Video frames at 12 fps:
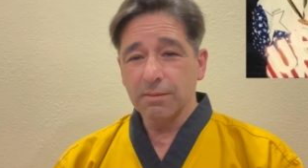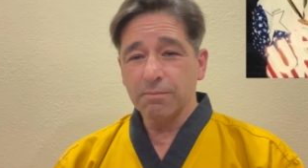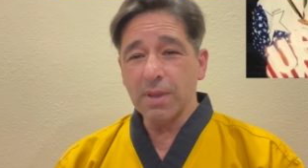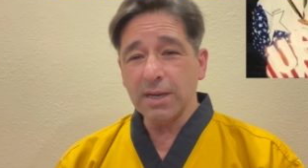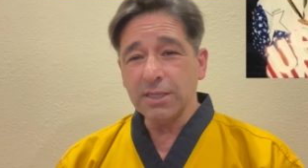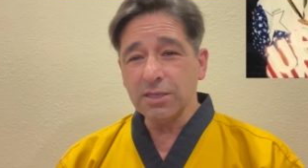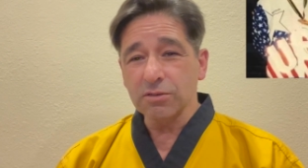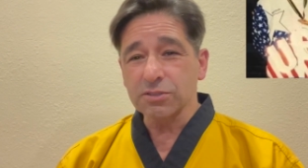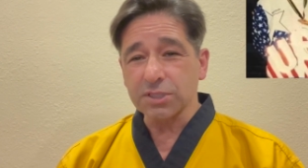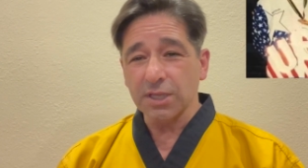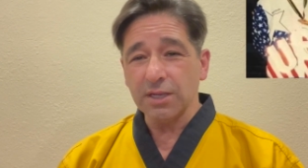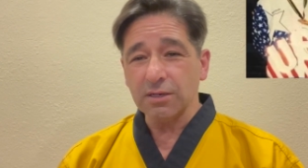Many
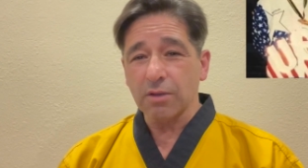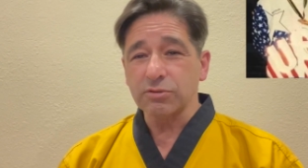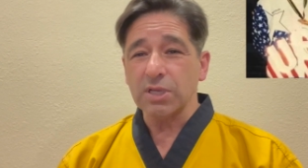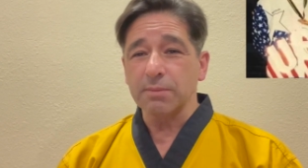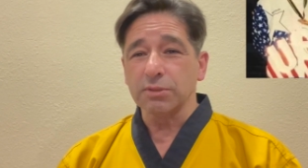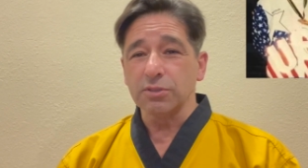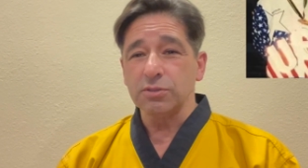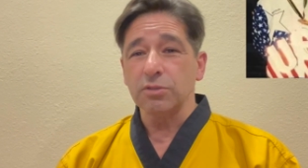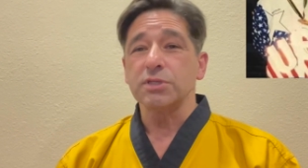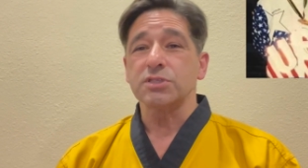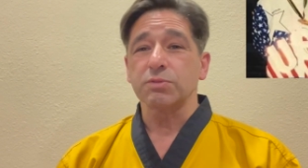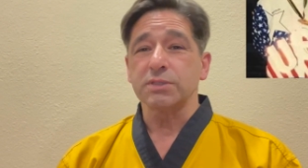years later, I was able to do
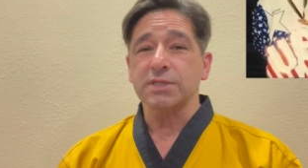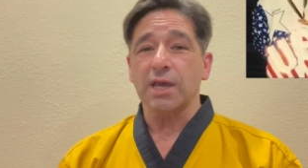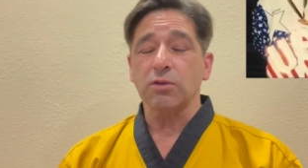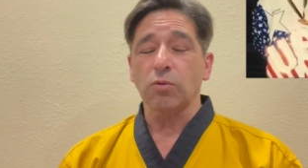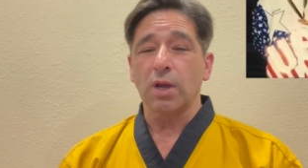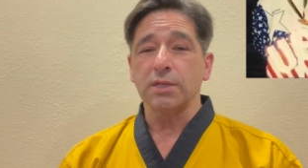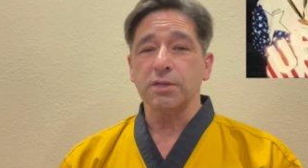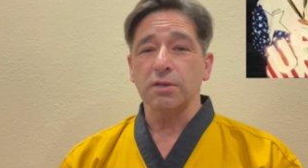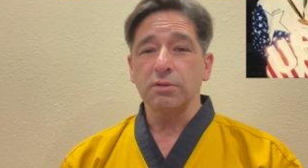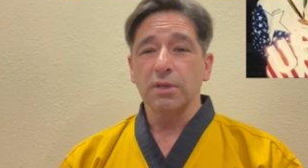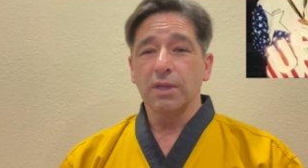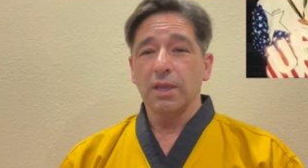this with Taekwondo